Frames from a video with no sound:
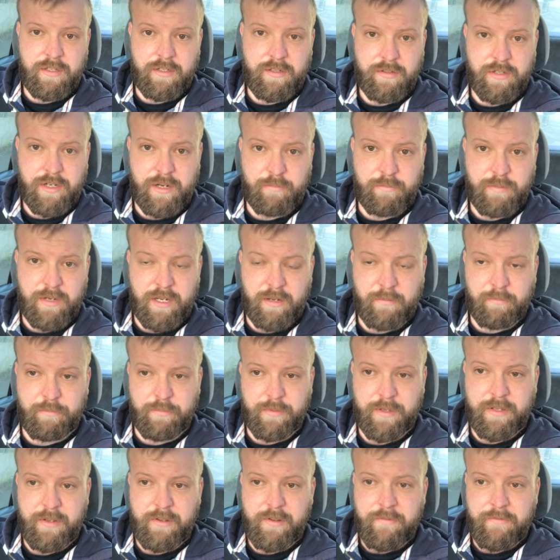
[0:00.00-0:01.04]
to jump
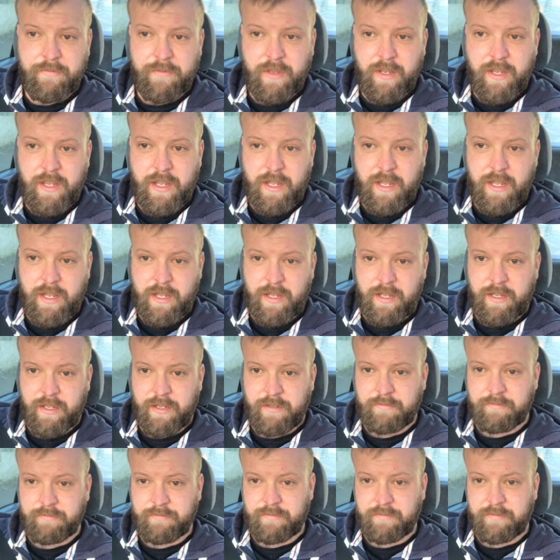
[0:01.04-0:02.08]
up